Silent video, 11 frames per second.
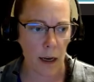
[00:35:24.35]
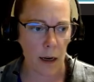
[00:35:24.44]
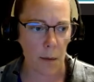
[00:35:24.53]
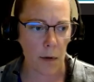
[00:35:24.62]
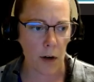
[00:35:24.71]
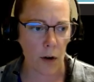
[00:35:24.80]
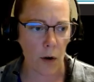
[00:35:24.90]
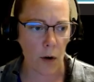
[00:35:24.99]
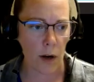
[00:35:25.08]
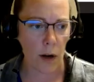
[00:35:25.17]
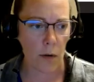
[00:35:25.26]
And I'm going to
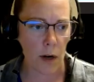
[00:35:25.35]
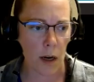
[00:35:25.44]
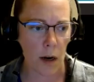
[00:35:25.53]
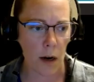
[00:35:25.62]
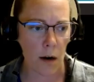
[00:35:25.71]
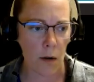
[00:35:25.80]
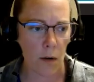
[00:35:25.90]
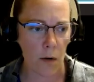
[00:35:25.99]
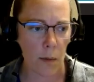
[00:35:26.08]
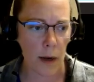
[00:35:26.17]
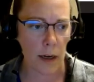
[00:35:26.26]
go down here.
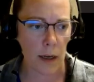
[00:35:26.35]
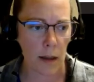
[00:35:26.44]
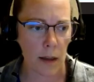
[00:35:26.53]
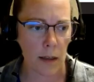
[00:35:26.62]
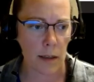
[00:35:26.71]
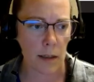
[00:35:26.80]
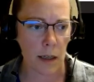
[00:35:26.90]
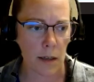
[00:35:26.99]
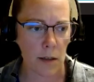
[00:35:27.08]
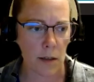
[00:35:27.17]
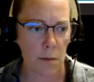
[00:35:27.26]
Oh, I need this
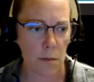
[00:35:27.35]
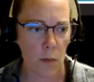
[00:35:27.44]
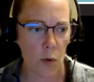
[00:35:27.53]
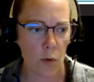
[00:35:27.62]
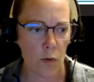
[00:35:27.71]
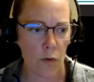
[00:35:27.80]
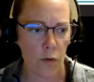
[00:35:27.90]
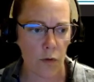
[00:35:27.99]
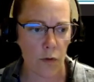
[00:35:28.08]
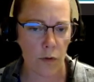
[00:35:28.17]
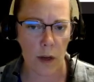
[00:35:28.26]
thing to move.
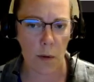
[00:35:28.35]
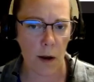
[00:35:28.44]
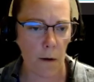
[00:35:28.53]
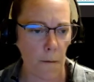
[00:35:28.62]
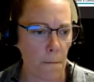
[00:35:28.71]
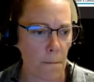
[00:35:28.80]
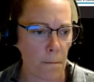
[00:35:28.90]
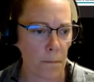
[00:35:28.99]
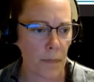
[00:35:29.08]
There we go.